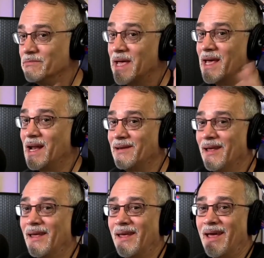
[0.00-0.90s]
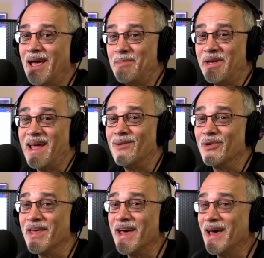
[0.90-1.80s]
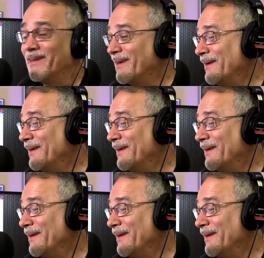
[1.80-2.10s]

Man, I'd be down with that.